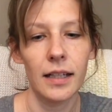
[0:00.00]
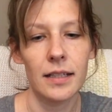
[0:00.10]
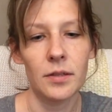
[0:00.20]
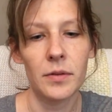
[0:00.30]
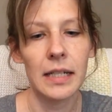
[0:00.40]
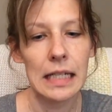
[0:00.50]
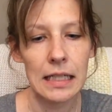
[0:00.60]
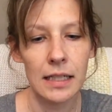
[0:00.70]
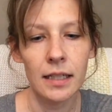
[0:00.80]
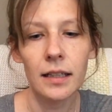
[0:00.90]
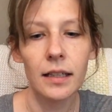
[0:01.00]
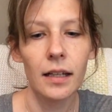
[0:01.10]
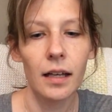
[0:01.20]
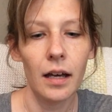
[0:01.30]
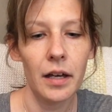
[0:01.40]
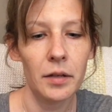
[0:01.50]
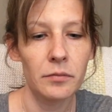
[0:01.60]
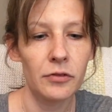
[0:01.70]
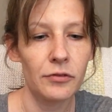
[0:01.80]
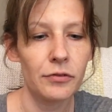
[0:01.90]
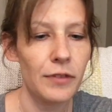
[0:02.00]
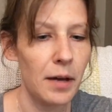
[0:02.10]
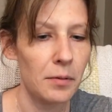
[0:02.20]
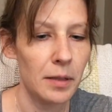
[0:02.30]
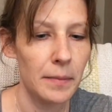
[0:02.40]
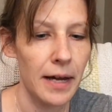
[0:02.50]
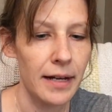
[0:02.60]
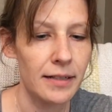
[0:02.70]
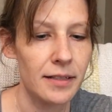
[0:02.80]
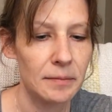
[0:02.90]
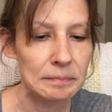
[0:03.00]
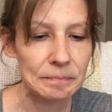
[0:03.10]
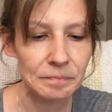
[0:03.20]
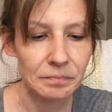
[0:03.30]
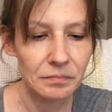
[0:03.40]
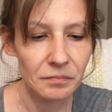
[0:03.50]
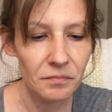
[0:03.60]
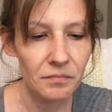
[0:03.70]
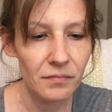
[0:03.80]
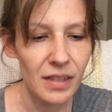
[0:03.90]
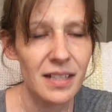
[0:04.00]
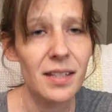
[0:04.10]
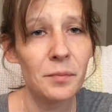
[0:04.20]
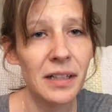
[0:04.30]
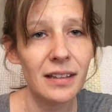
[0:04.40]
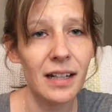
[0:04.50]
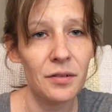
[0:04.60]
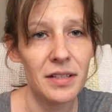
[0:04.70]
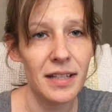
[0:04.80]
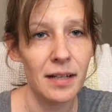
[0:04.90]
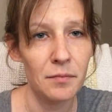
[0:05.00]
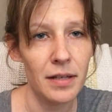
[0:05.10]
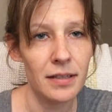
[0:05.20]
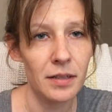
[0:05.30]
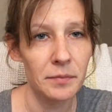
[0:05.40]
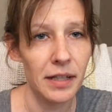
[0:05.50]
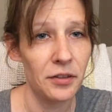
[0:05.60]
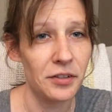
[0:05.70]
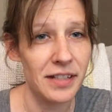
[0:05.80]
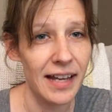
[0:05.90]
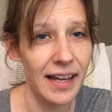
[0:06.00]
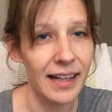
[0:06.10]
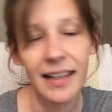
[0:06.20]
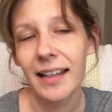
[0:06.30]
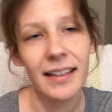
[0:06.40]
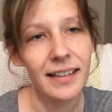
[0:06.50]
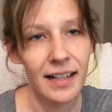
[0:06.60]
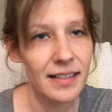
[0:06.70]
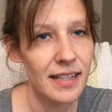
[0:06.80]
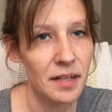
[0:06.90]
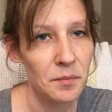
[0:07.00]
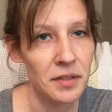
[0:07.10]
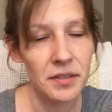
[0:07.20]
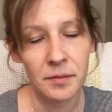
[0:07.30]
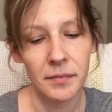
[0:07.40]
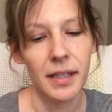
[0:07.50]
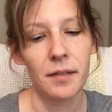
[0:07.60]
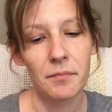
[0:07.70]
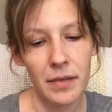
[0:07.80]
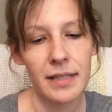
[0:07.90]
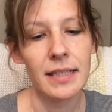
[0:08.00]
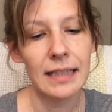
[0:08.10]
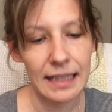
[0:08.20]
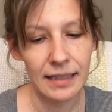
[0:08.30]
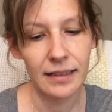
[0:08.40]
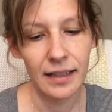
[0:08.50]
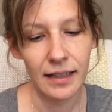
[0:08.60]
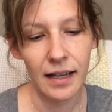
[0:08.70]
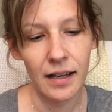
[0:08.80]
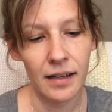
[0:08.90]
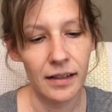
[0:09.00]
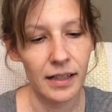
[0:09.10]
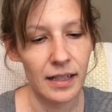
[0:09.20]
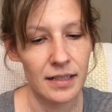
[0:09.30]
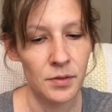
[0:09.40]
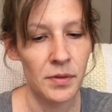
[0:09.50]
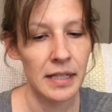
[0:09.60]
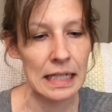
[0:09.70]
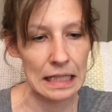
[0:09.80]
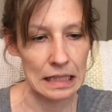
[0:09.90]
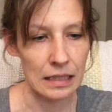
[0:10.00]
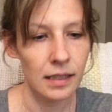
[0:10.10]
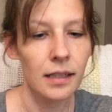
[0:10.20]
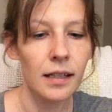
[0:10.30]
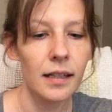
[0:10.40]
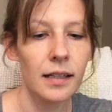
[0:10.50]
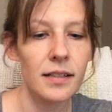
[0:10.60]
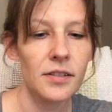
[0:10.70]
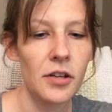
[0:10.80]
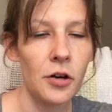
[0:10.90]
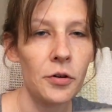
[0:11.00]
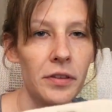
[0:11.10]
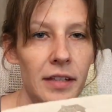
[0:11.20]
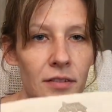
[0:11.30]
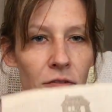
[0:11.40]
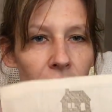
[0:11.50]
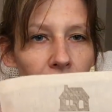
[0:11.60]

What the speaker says: ends with an N, fabric bags. Somebody thought I was saying Muslim the other day. Not saying Muslim, muslin. It ends with an N. So these are the